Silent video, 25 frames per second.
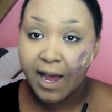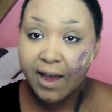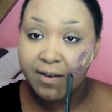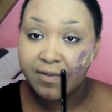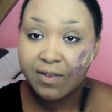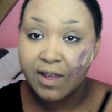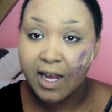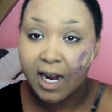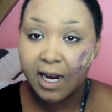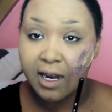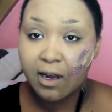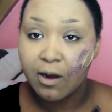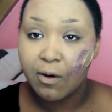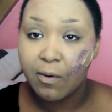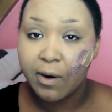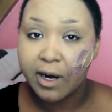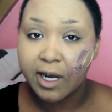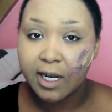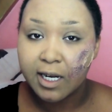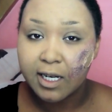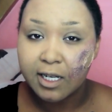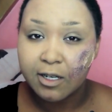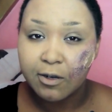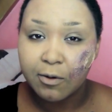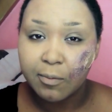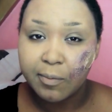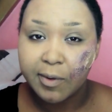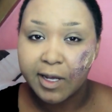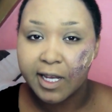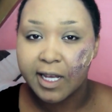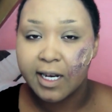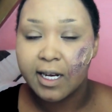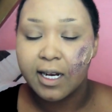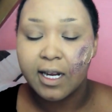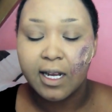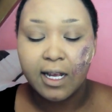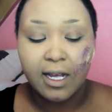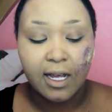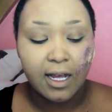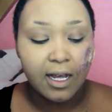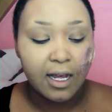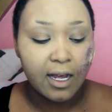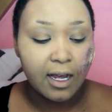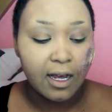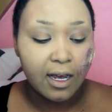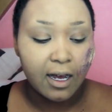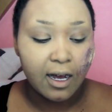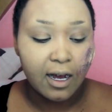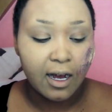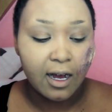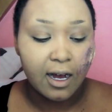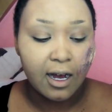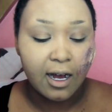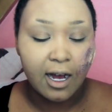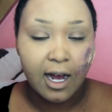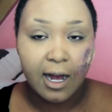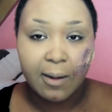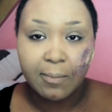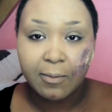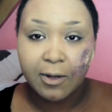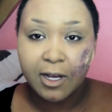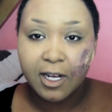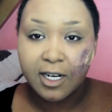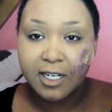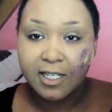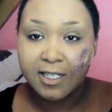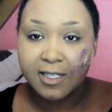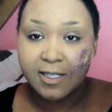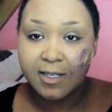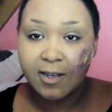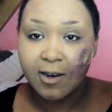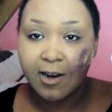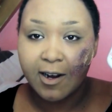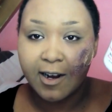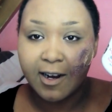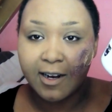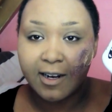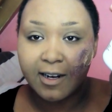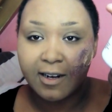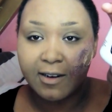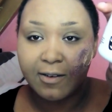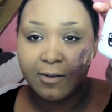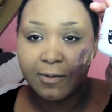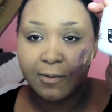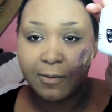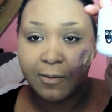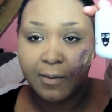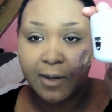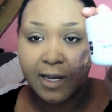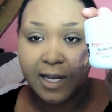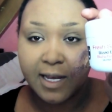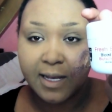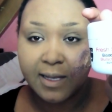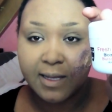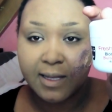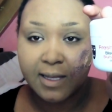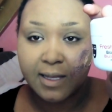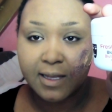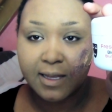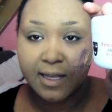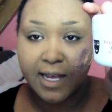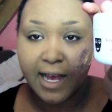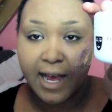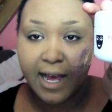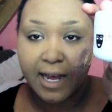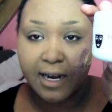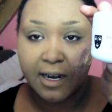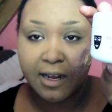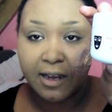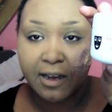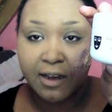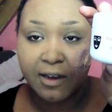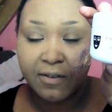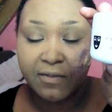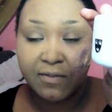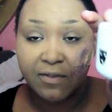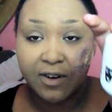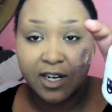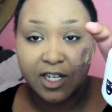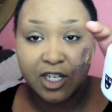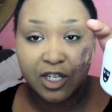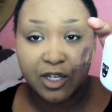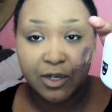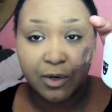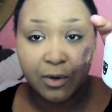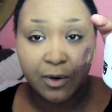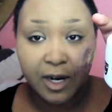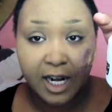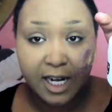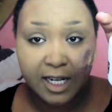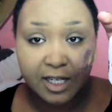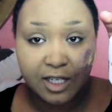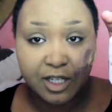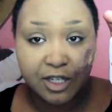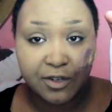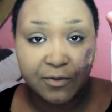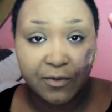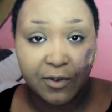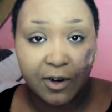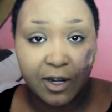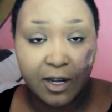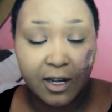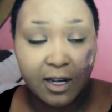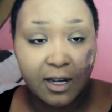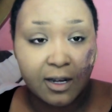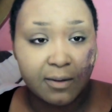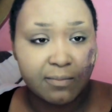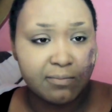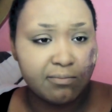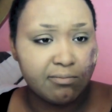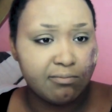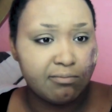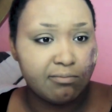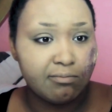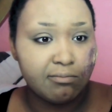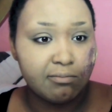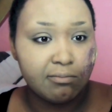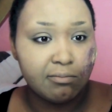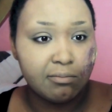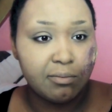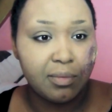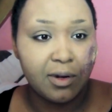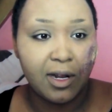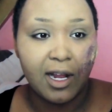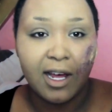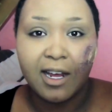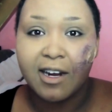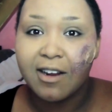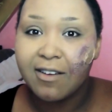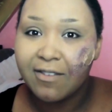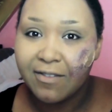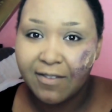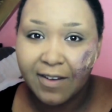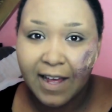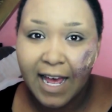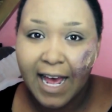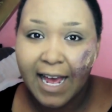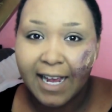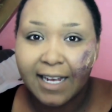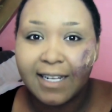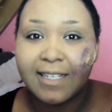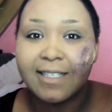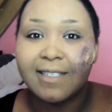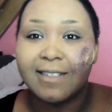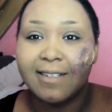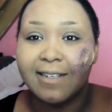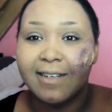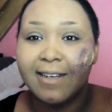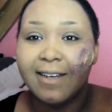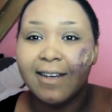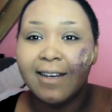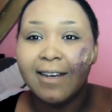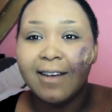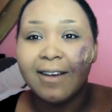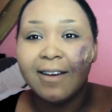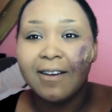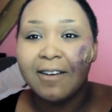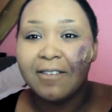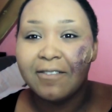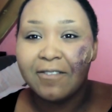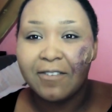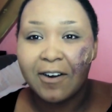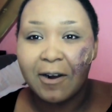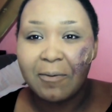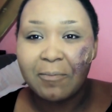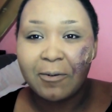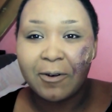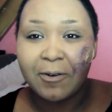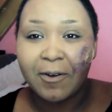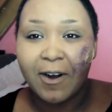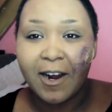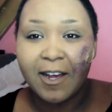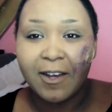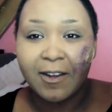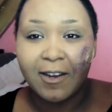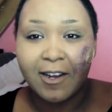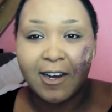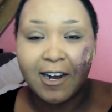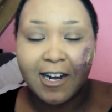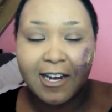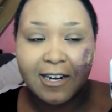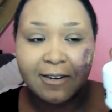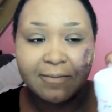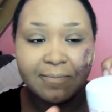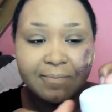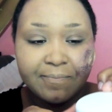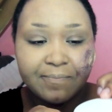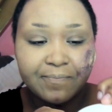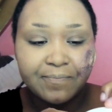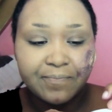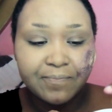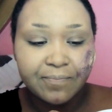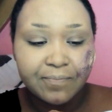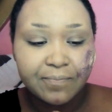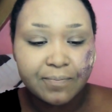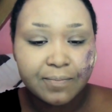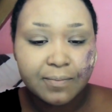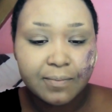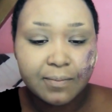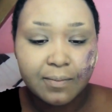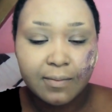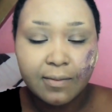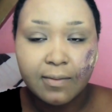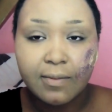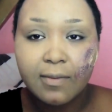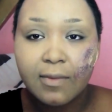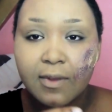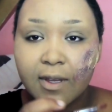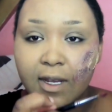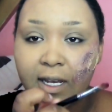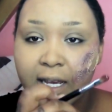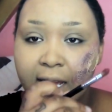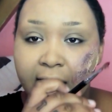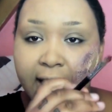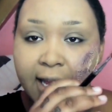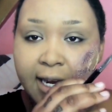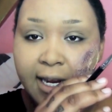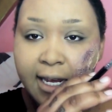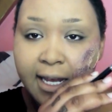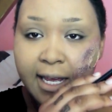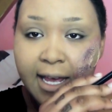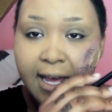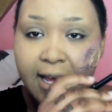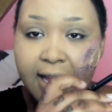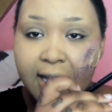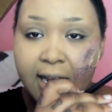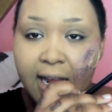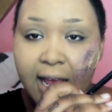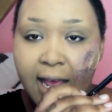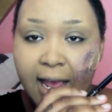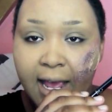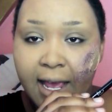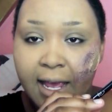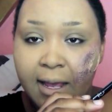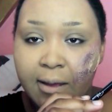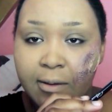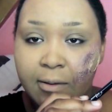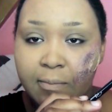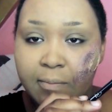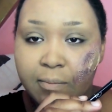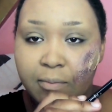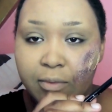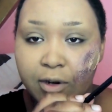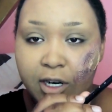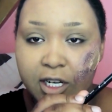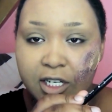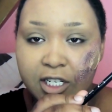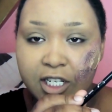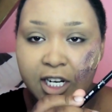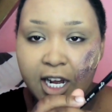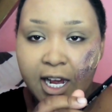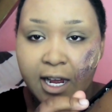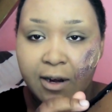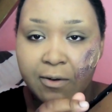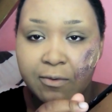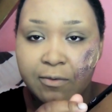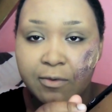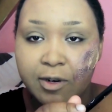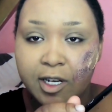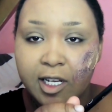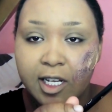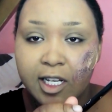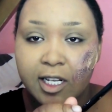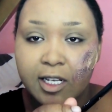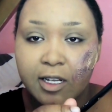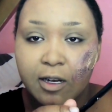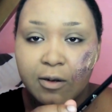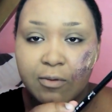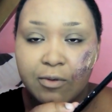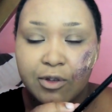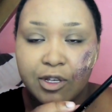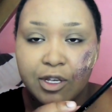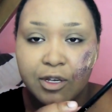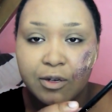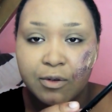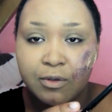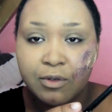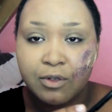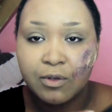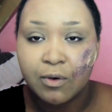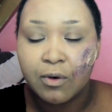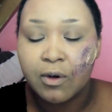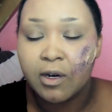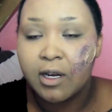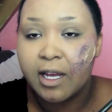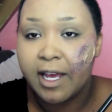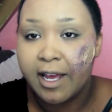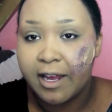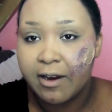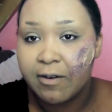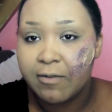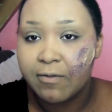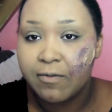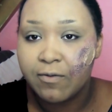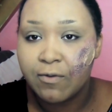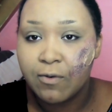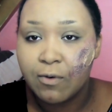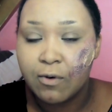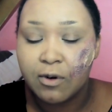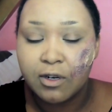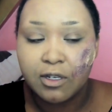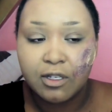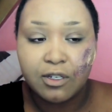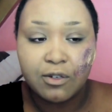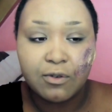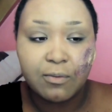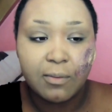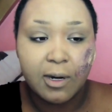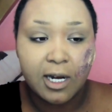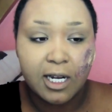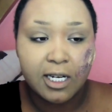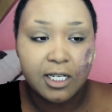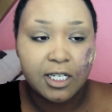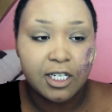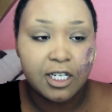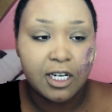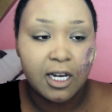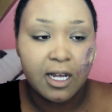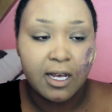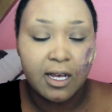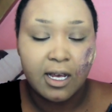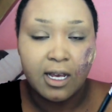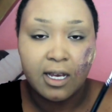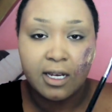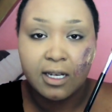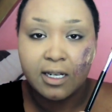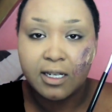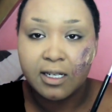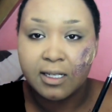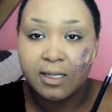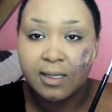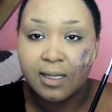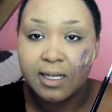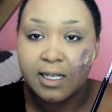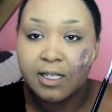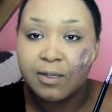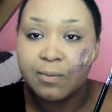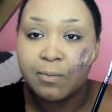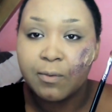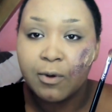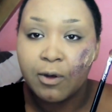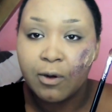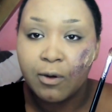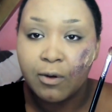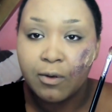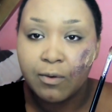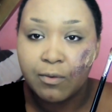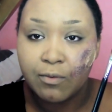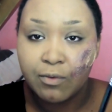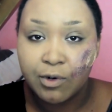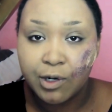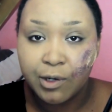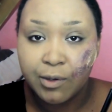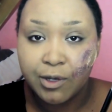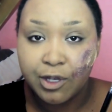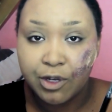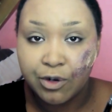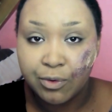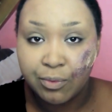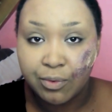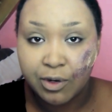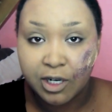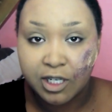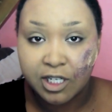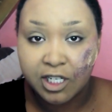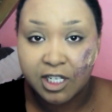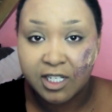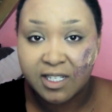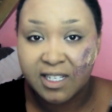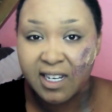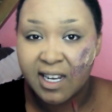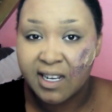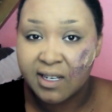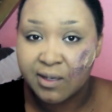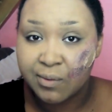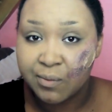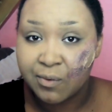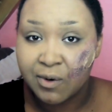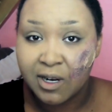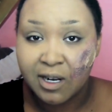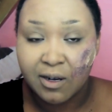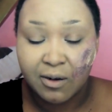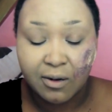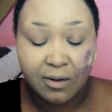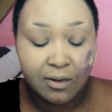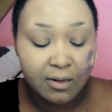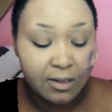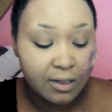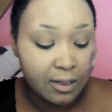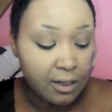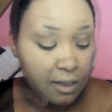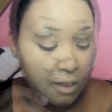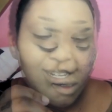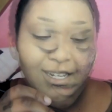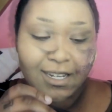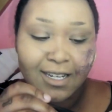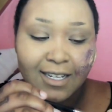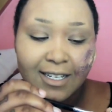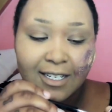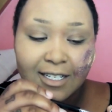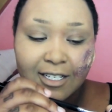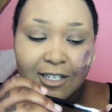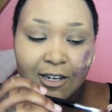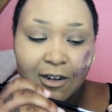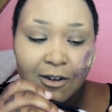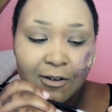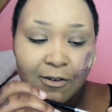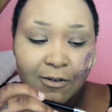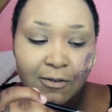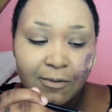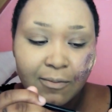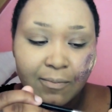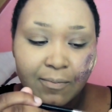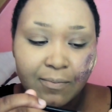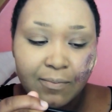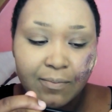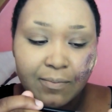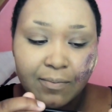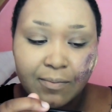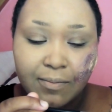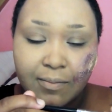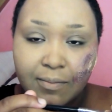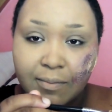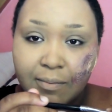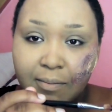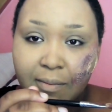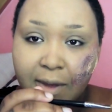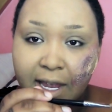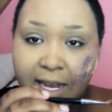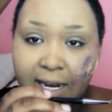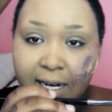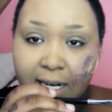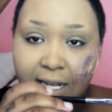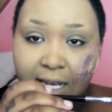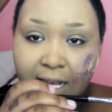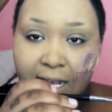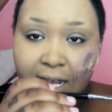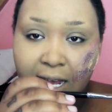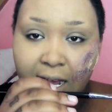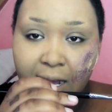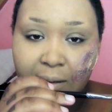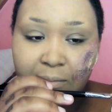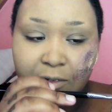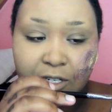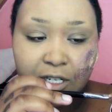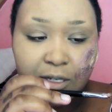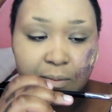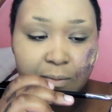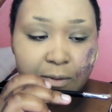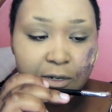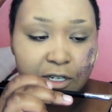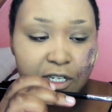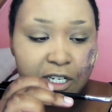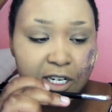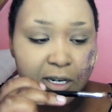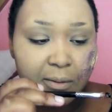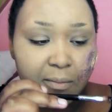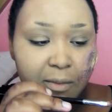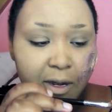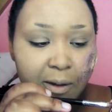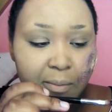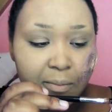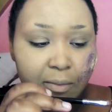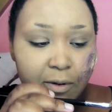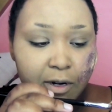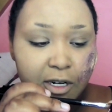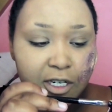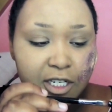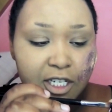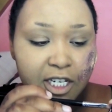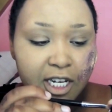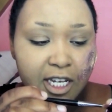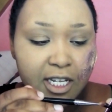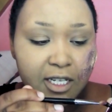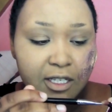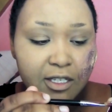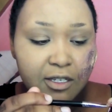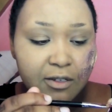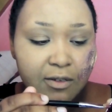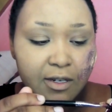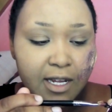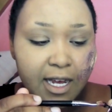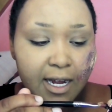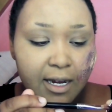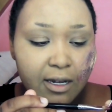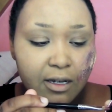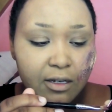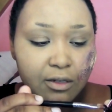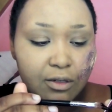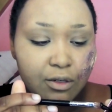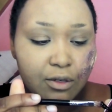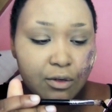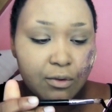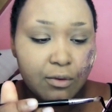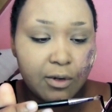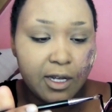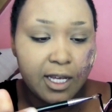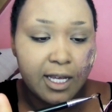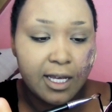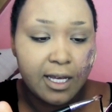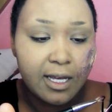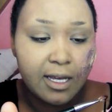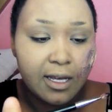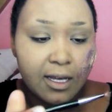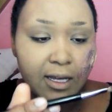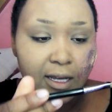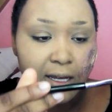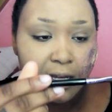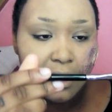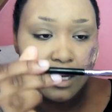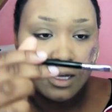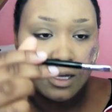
you have that going a little bit, uh, I'm gonna start with that uh, fresh scratch um, blood effect from Kryolan, And again, a brush I really don't use or care for too much because this will ruin your brushes as well. So mainly I'm just pushing my brush into that gooey